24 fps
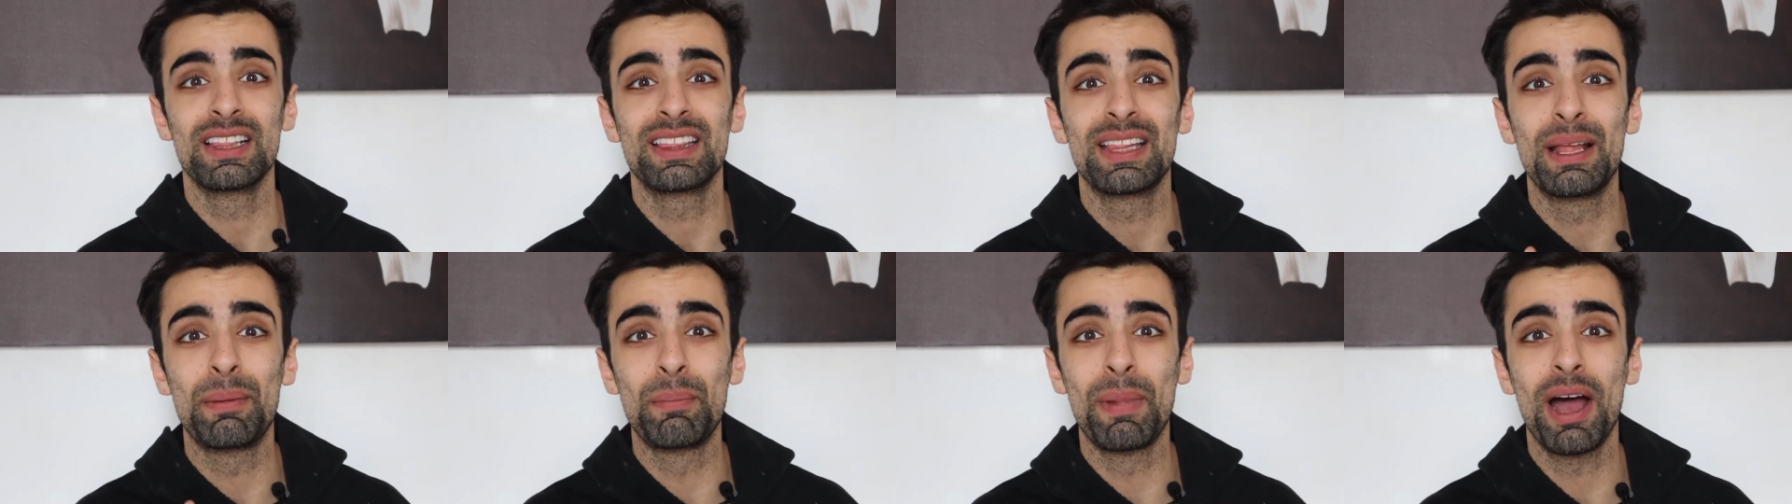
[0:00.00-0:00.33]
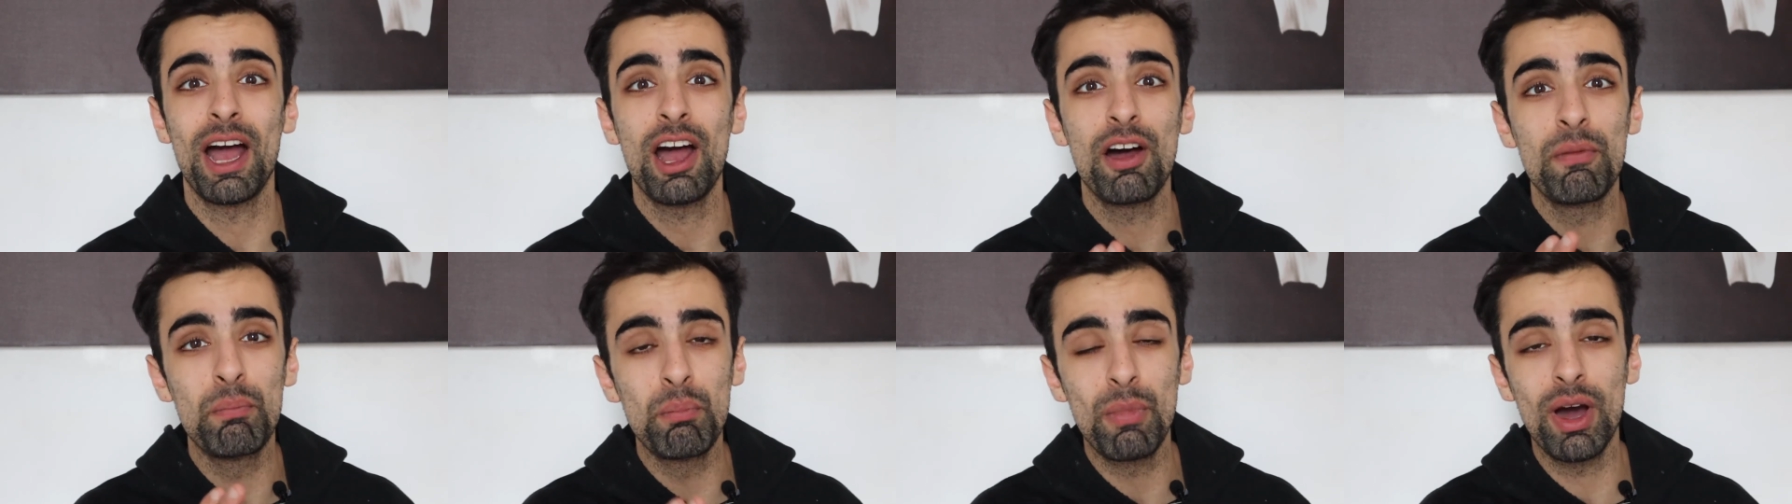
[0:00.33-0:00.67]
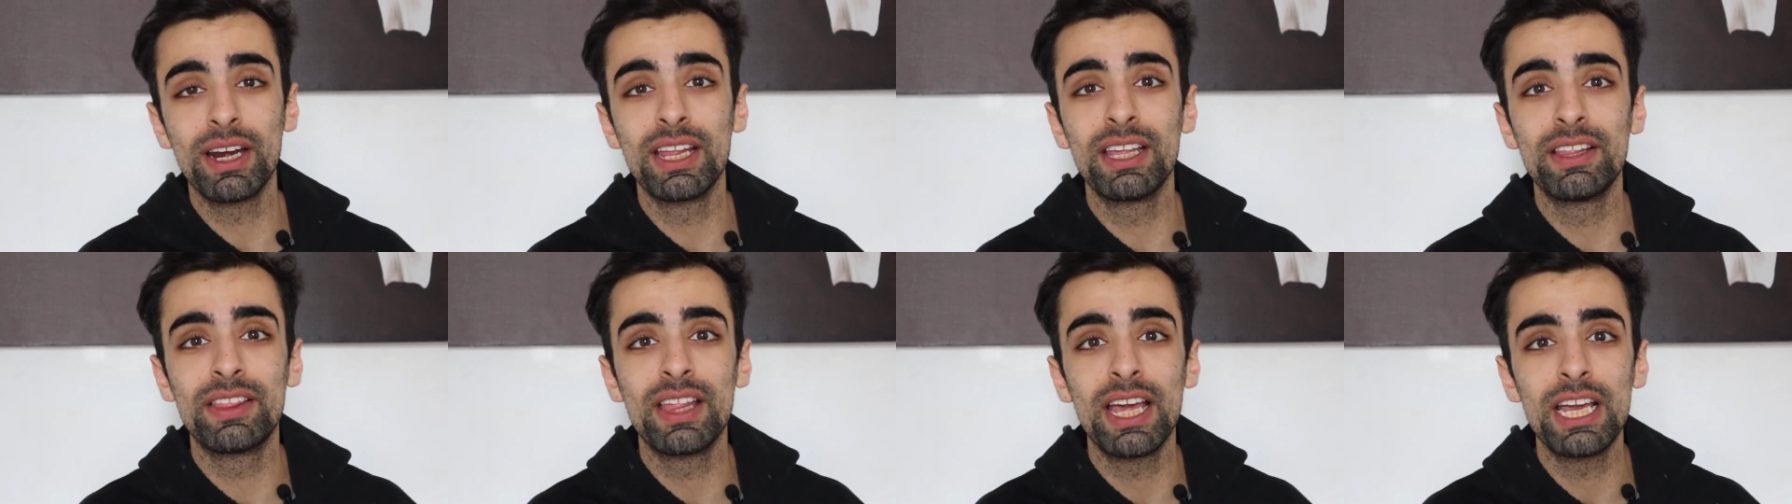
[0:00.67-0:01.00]
The amount of
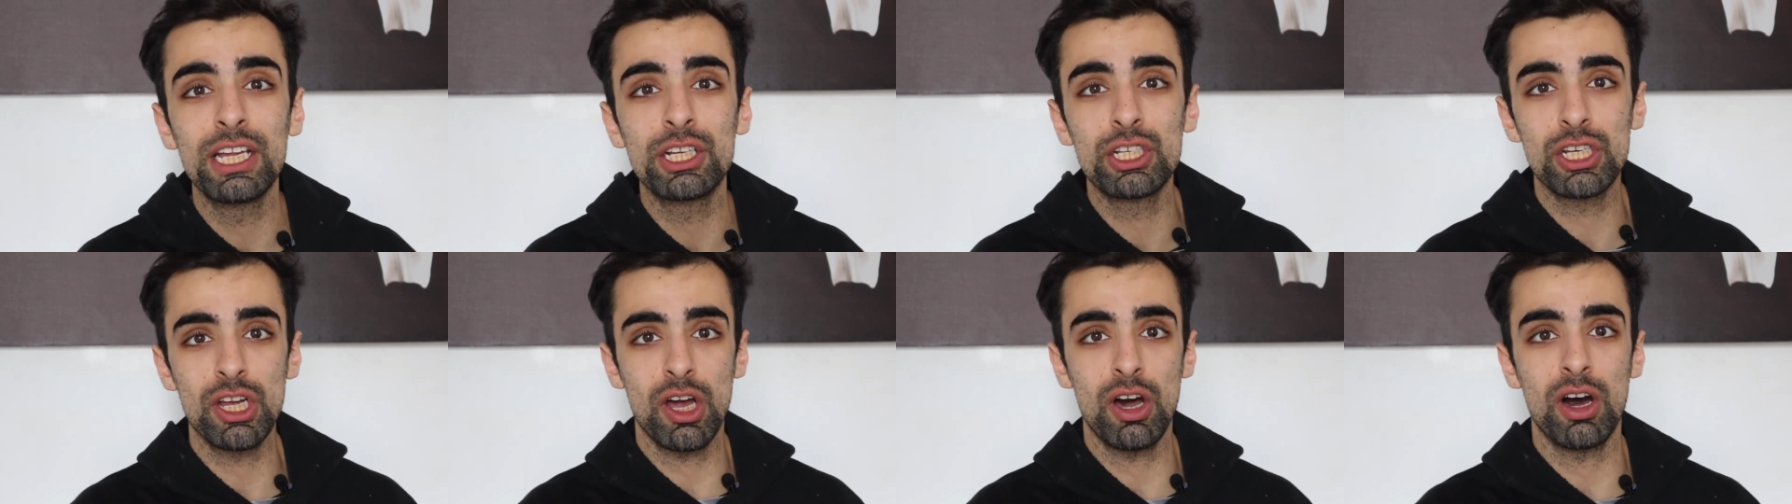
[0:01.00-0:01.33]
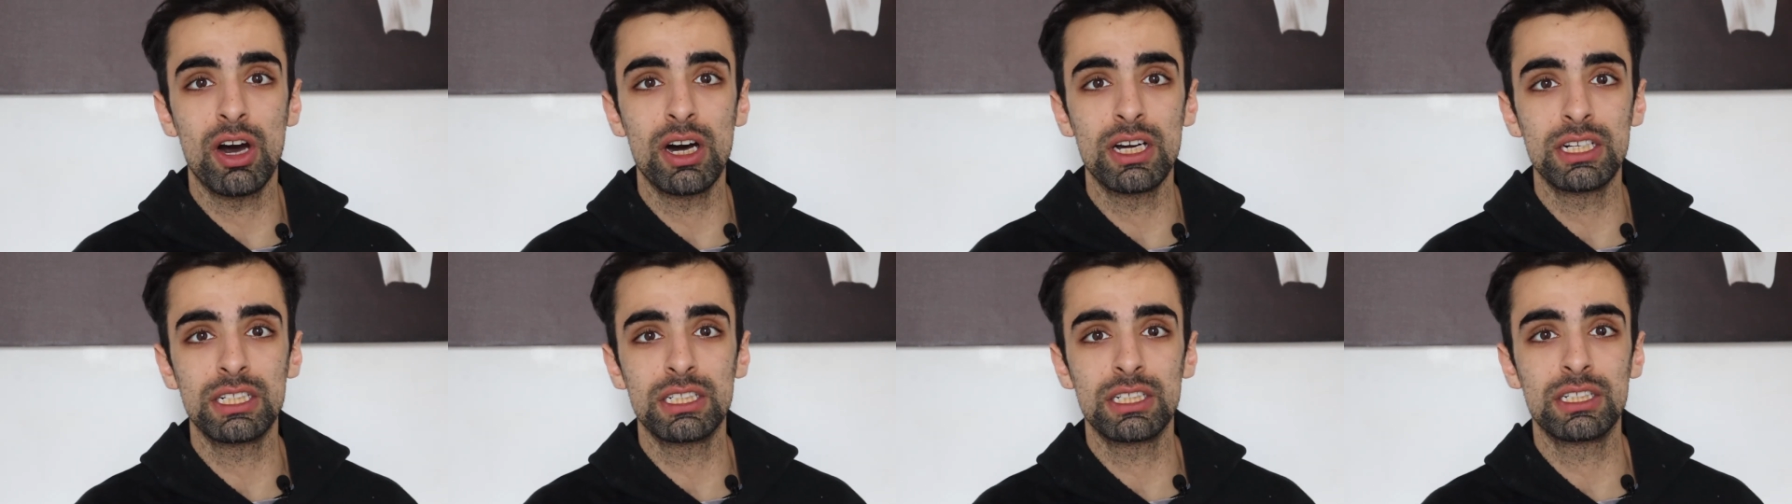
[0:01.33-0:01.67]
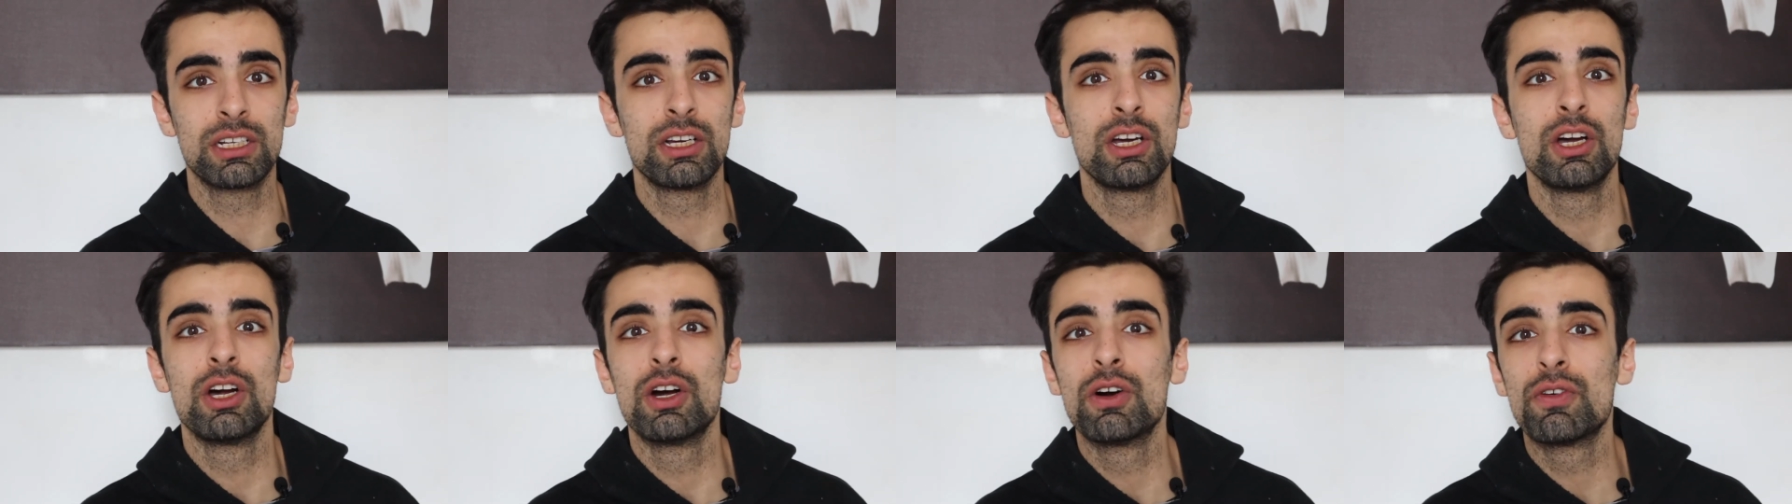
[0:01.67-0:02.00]
money they charge